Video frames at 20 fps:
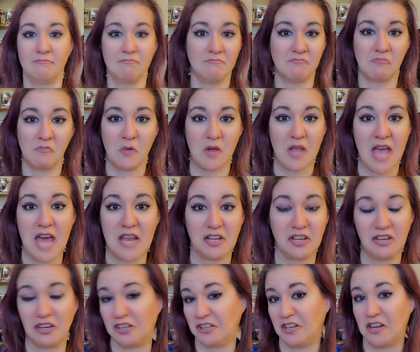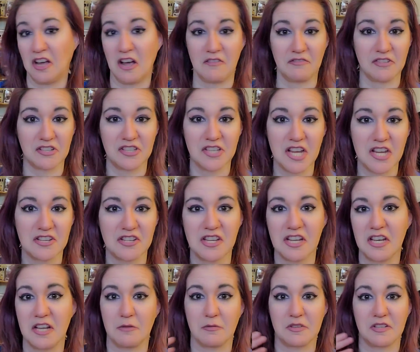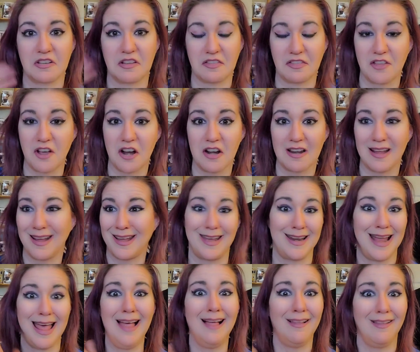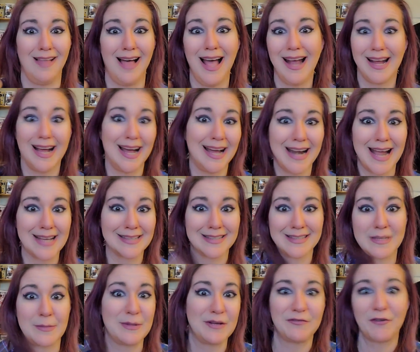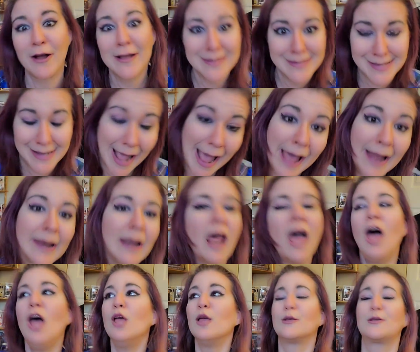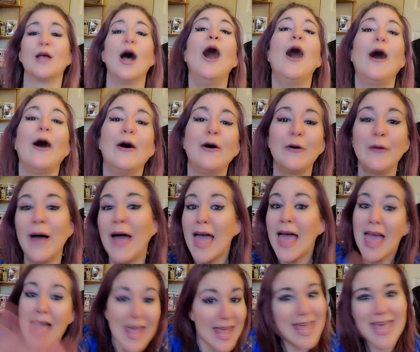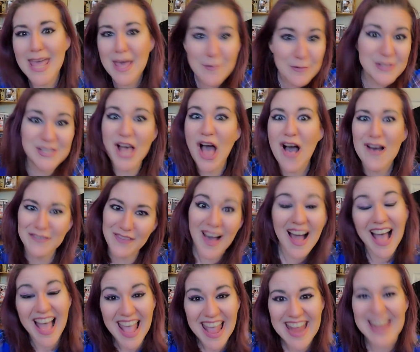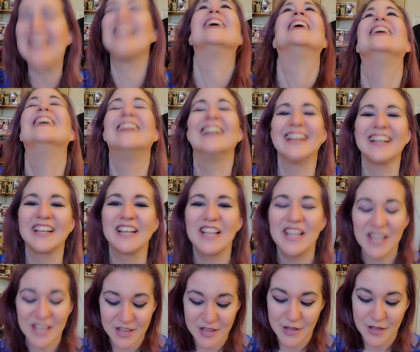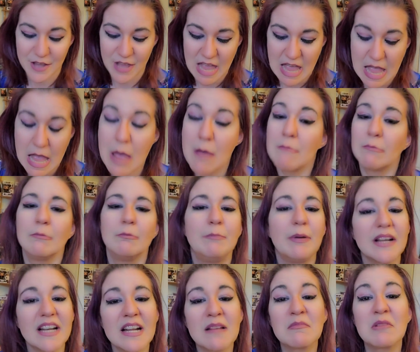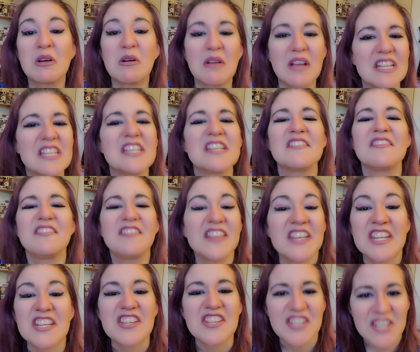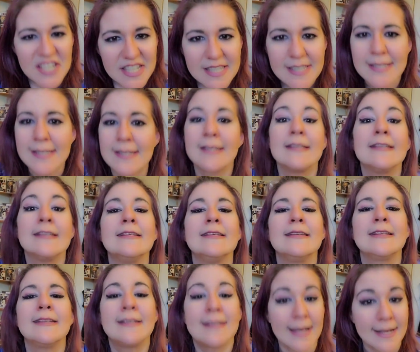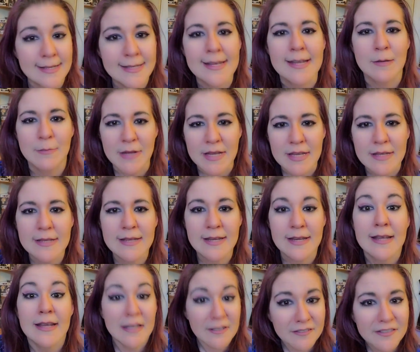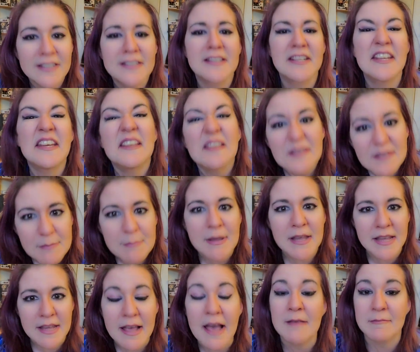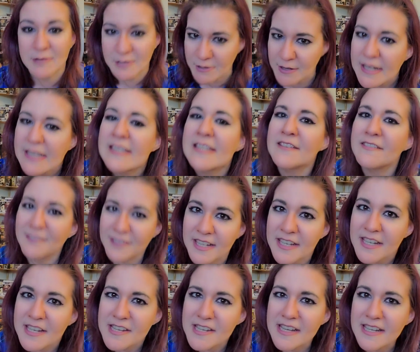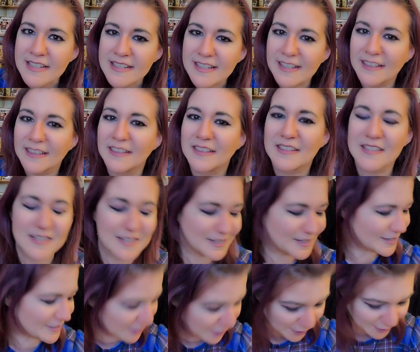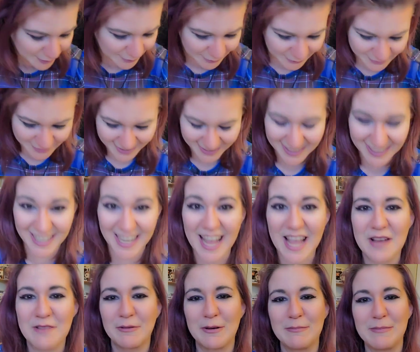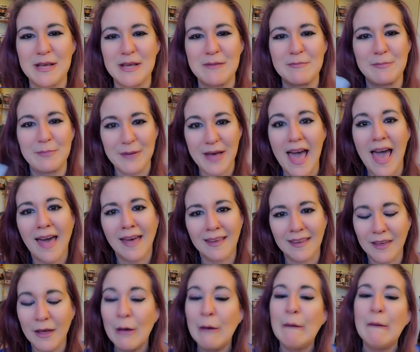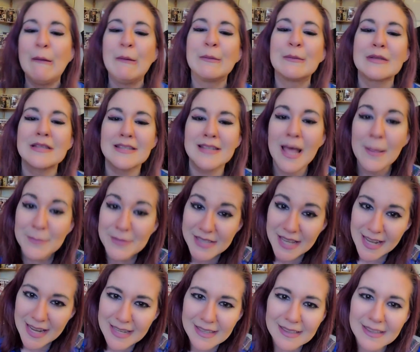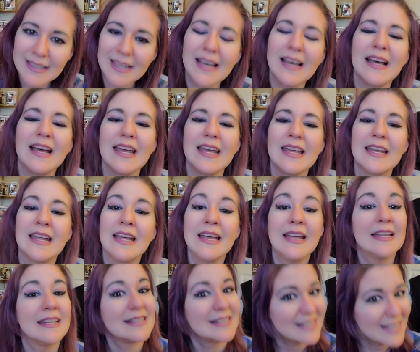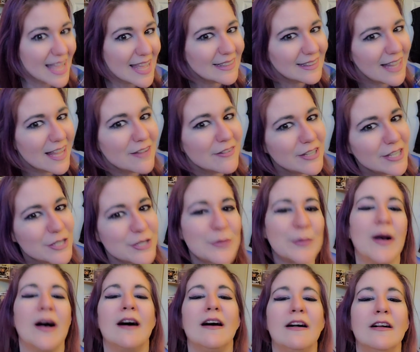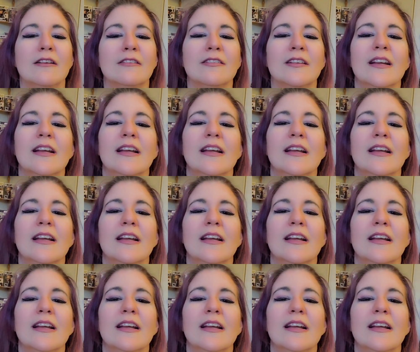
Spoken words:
we had a good conversation. It was cathartic, and hell, I got asked to be friends again. So it was all fine. But I'm going to finish it. God damn it. If it kills me, I'm going to finish it. So I will be back with steps 8 and 9, 10, 11, and 12